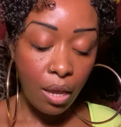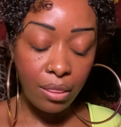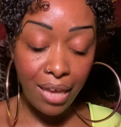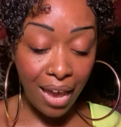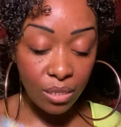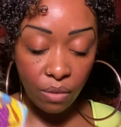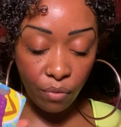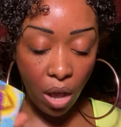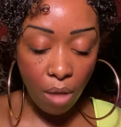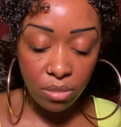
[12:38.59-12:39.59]
The Ace of
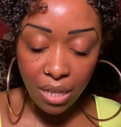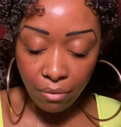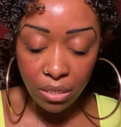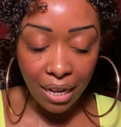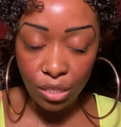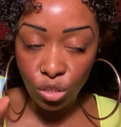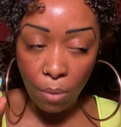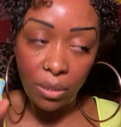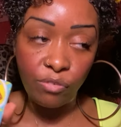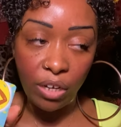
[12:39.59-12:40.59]
Cups. There is like so
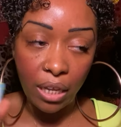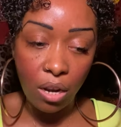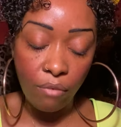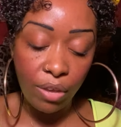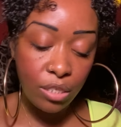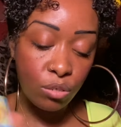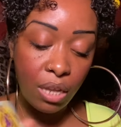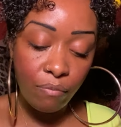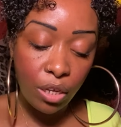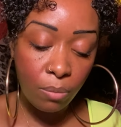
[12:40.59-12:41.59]
much fucking love here. So you
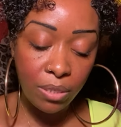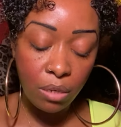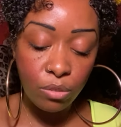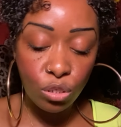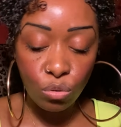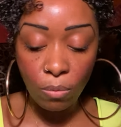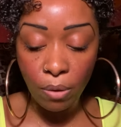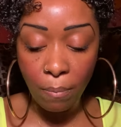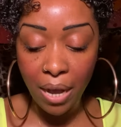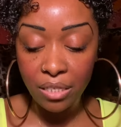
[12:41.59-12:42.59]
definitely could be dealing with a
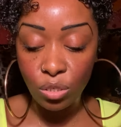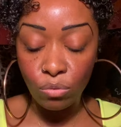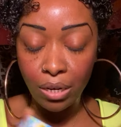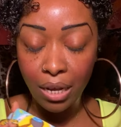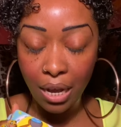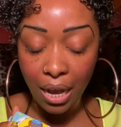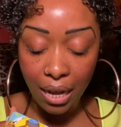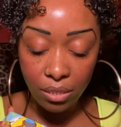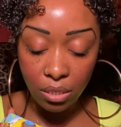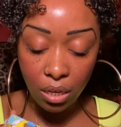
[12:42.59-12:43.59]
Scorpio, Pisces, or a
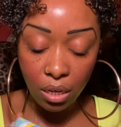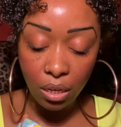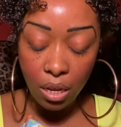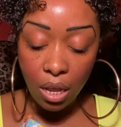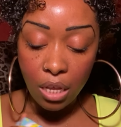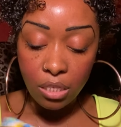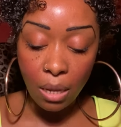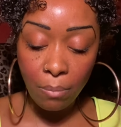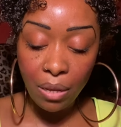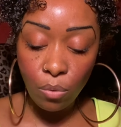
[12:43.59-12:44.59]
Cancer.
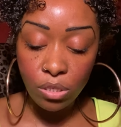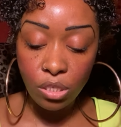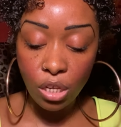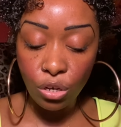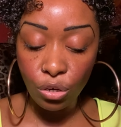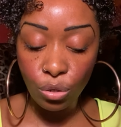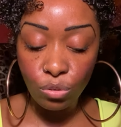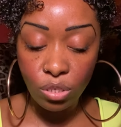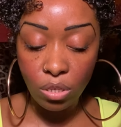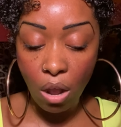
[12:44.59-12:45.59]
Somebody wants a new
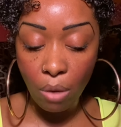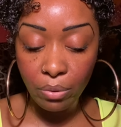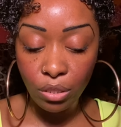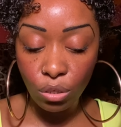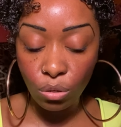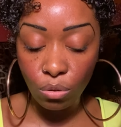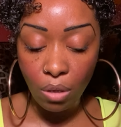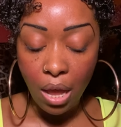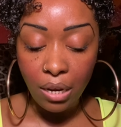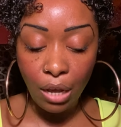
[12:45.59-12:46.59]
start with you.
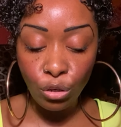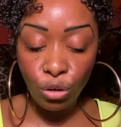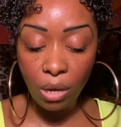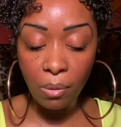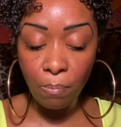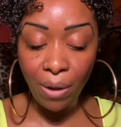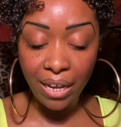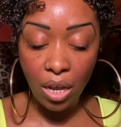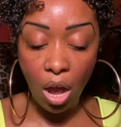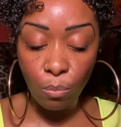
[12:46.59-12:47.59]
Now, you could be
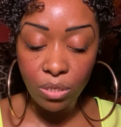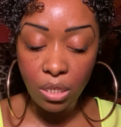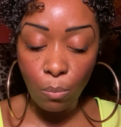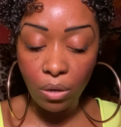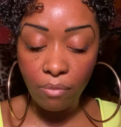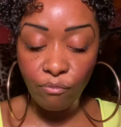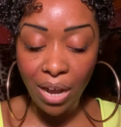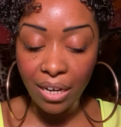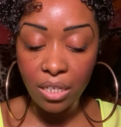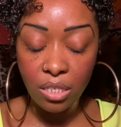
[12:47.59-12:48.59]
breaking up with someone and
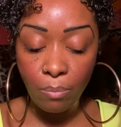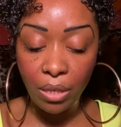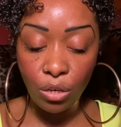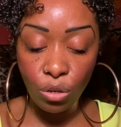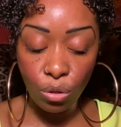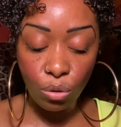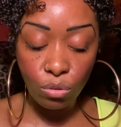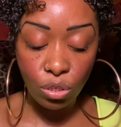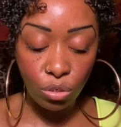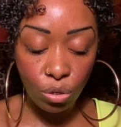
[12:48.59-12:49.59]
finding something new
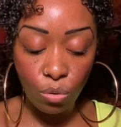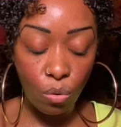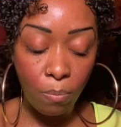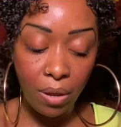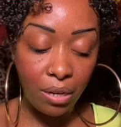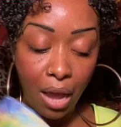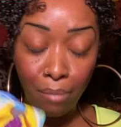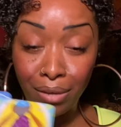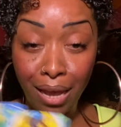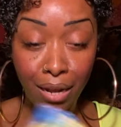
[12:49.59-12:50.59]
to do. or but
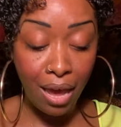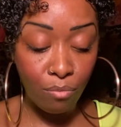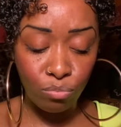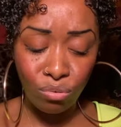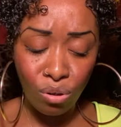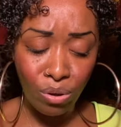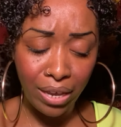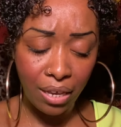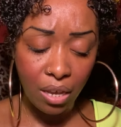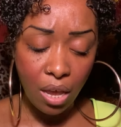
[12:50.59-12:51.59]
I'm getting a...
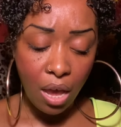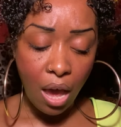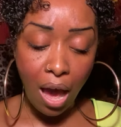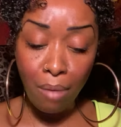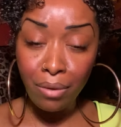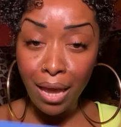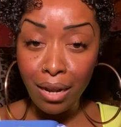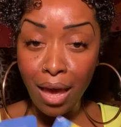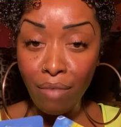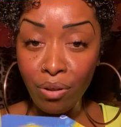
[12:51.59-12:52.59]
Woo! I'm getting
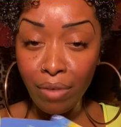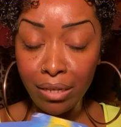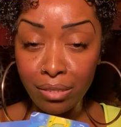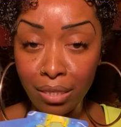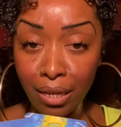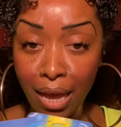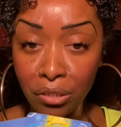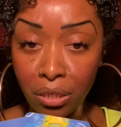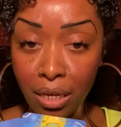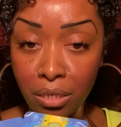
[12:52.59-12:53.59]
a heavy
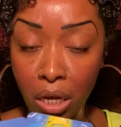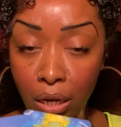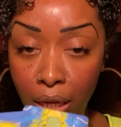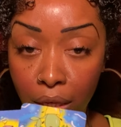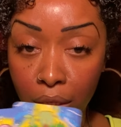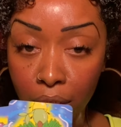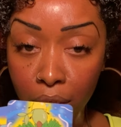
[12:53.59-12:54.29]
reconciliation here, darling.